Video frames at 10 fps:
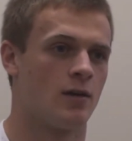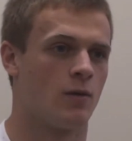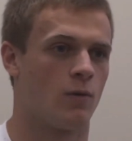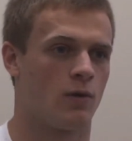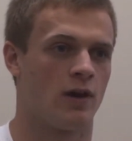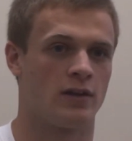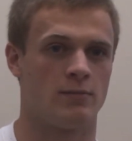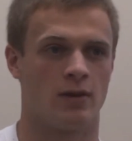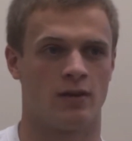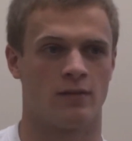or I'll
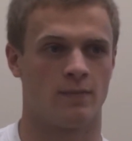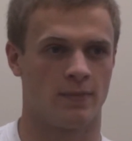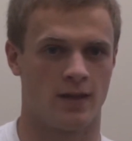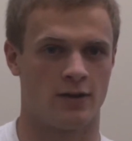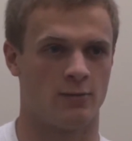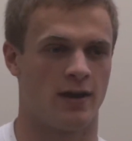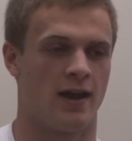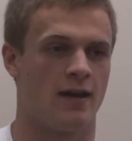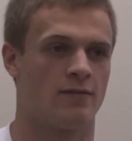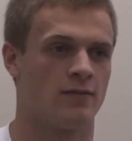email on your
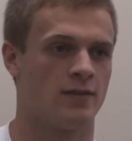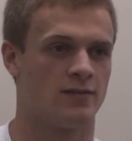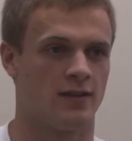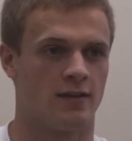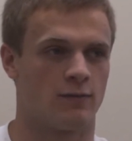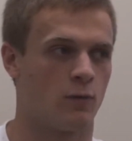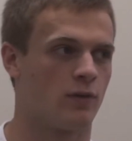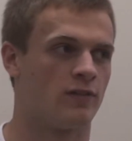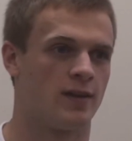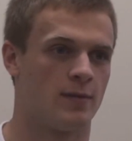behalf and send that
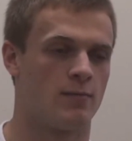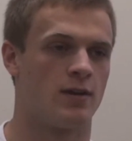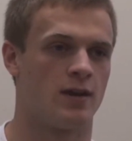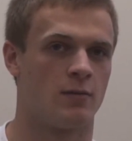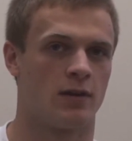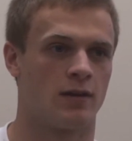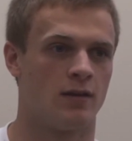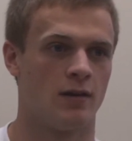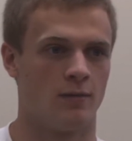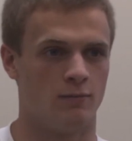forward and set up that meeting, and we can